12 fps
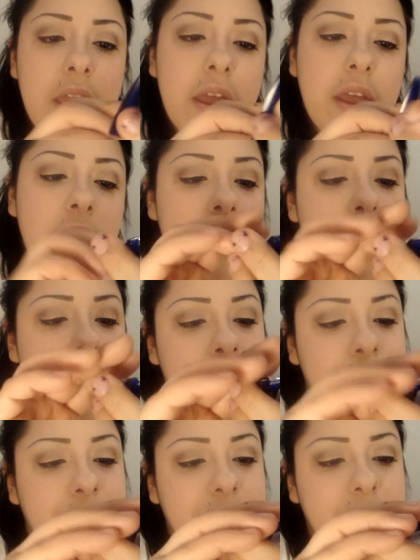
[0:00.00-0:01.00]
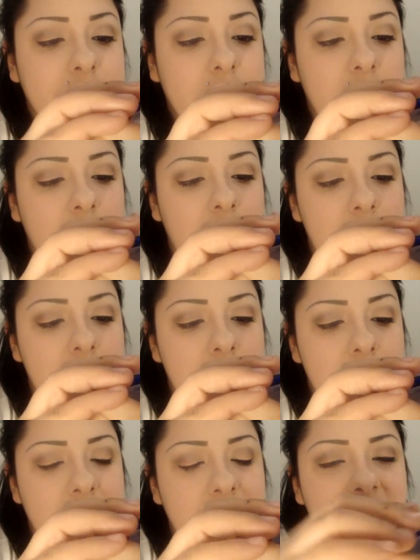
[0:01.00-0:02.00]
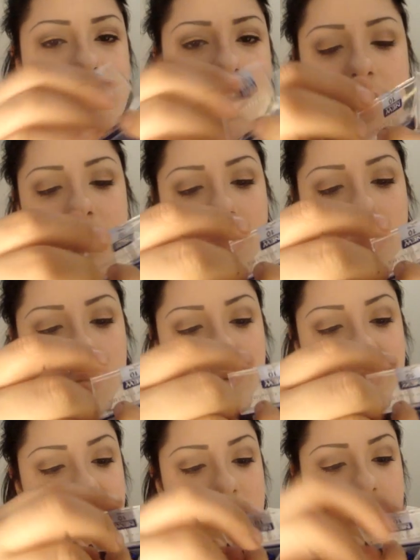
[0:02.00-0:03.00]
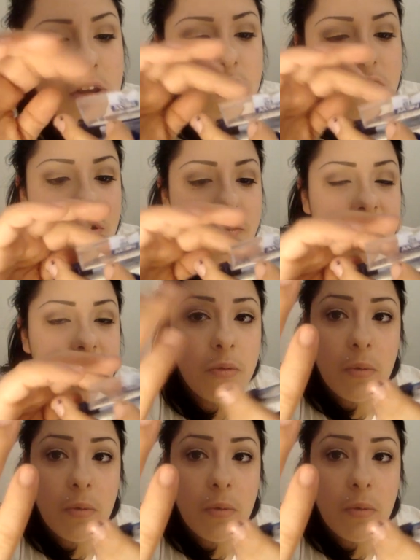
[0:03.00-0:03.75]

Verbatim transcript: in um, vanilla which is like a shimmery